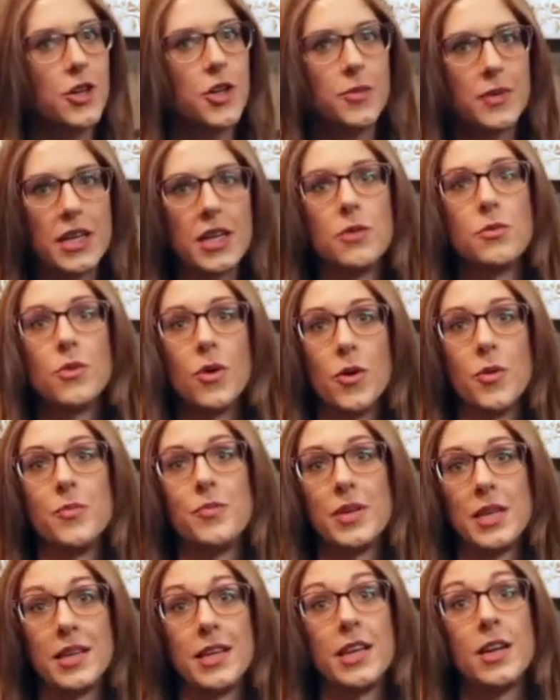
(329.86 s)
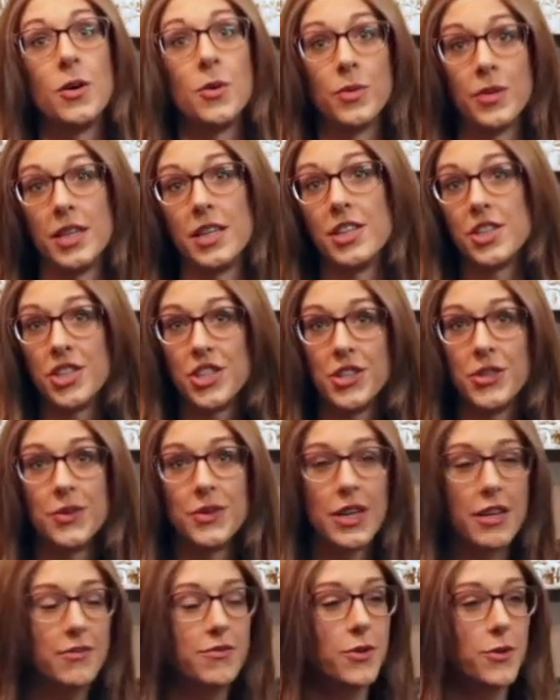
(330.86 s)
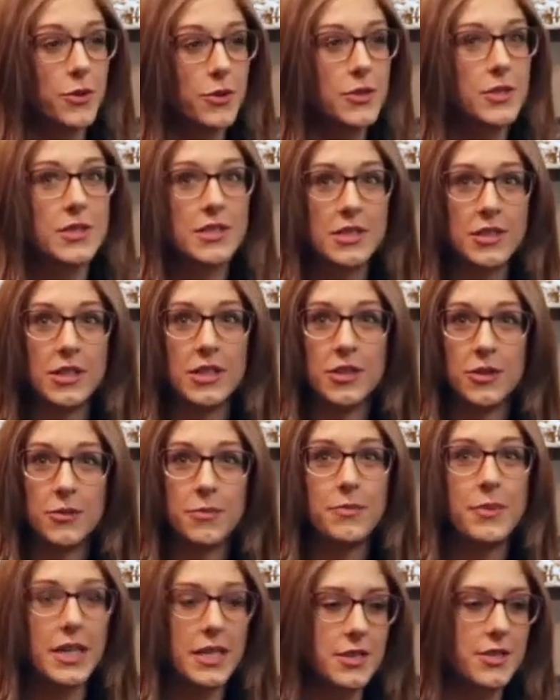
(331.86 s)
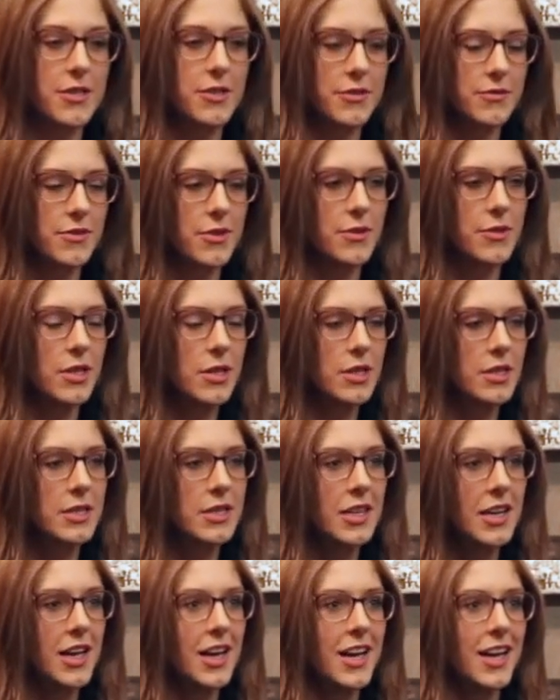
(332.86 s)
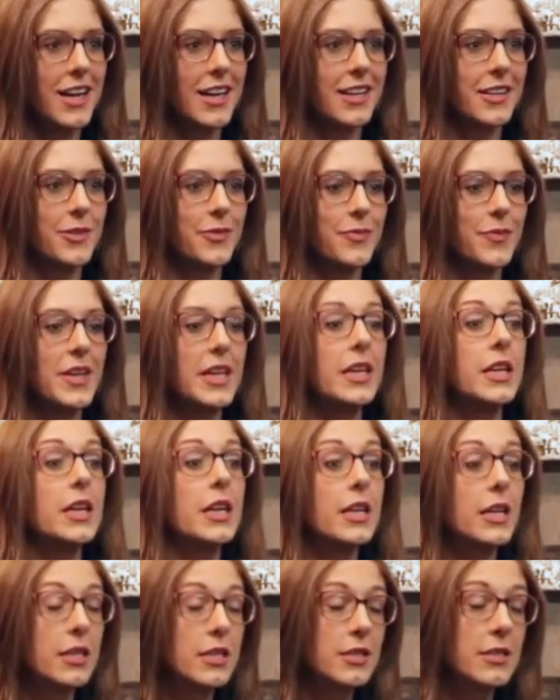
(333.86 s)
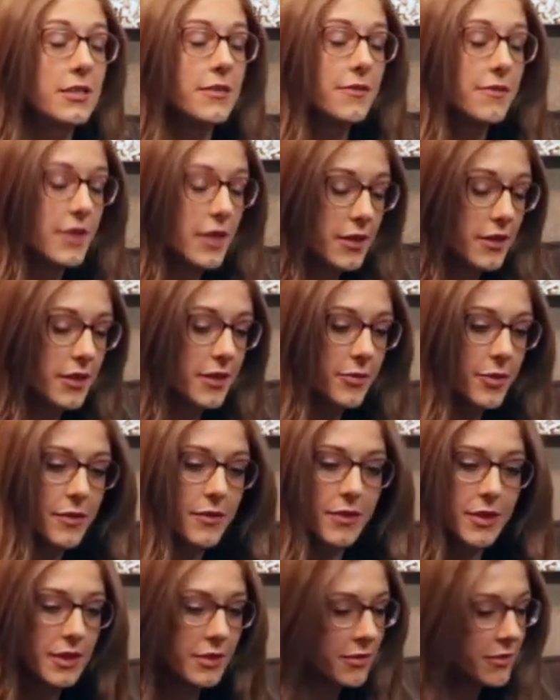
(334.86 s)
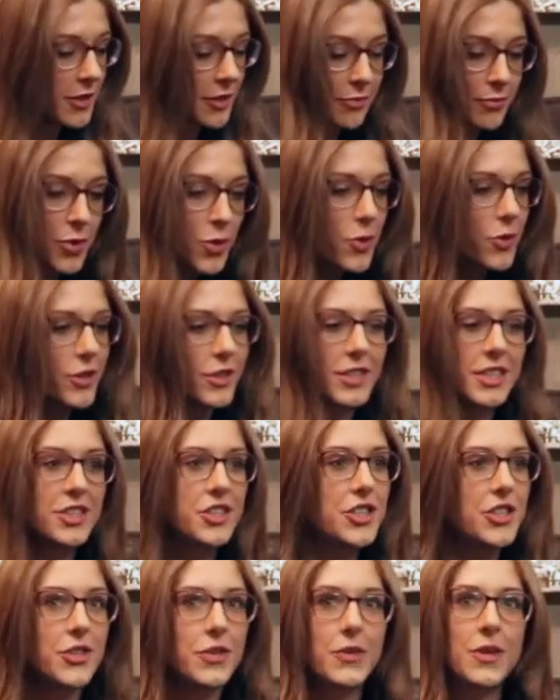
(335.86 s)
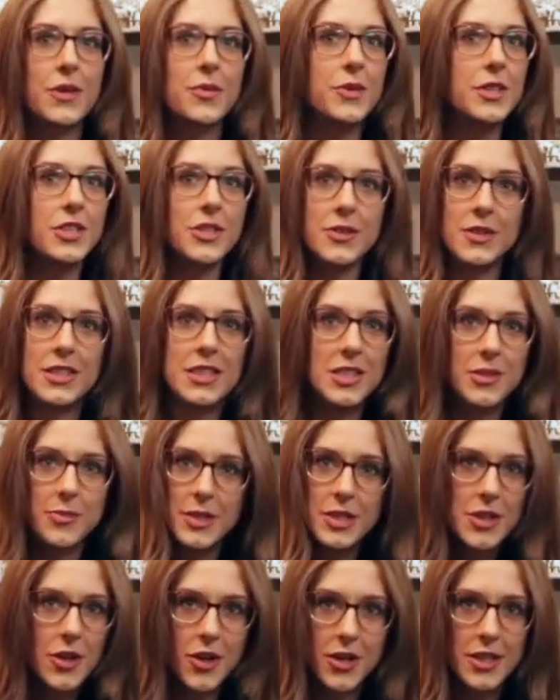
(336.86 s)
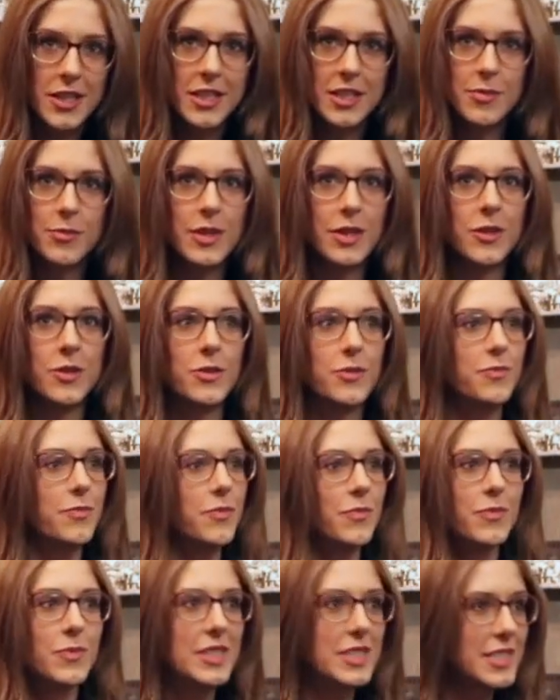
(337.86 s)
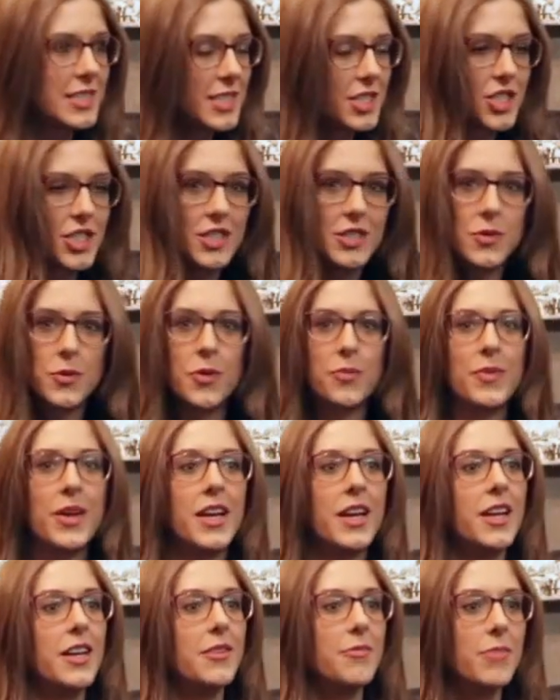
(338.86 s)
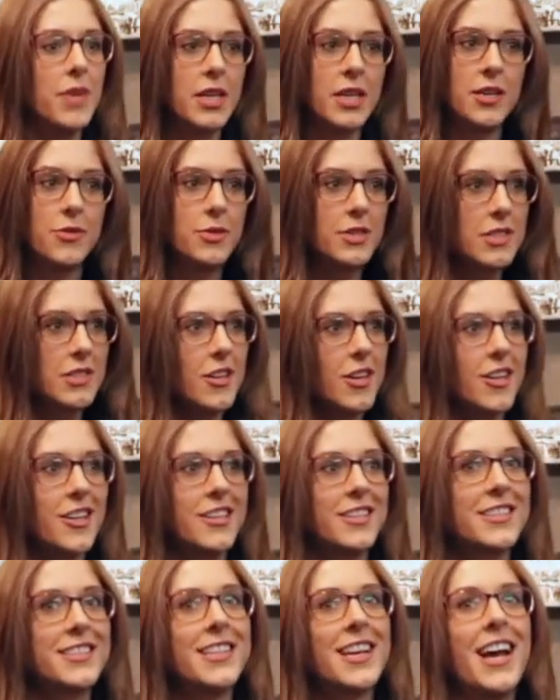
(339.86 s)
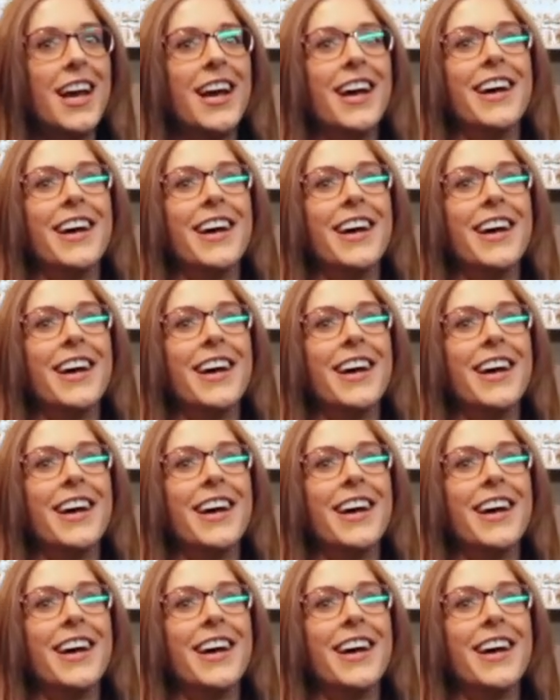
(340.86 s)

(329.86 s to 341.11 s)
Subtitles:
I hope that it won't be the only issue that voters, you know, base their vote on. It is a very important issue that we do need to be talking about. Decisions were made, money was lost.